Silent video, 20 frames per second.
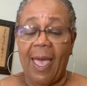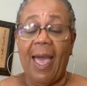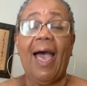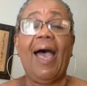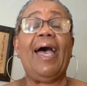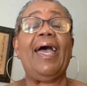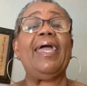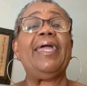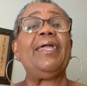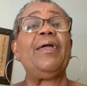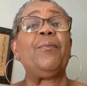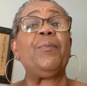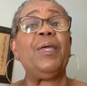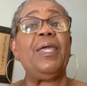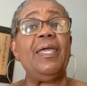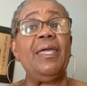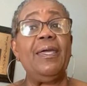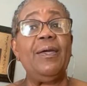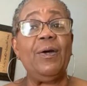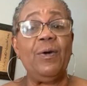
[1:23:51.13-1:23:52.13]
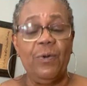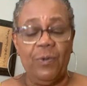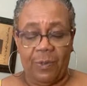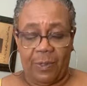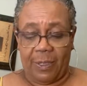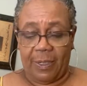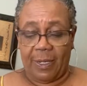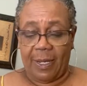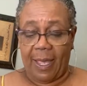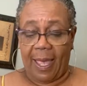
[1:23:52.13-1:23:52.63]
I am healed.
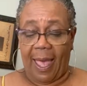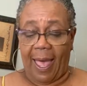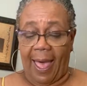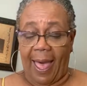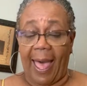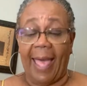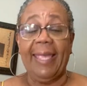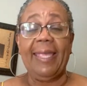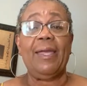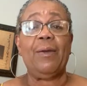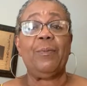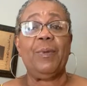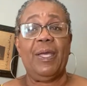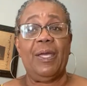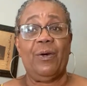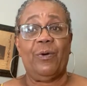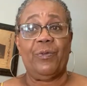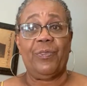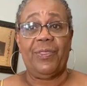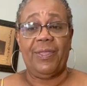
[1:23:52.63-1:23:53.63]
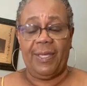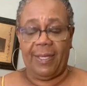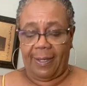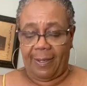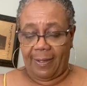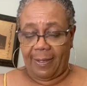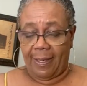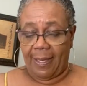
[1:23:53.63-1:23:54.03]
I am healthy.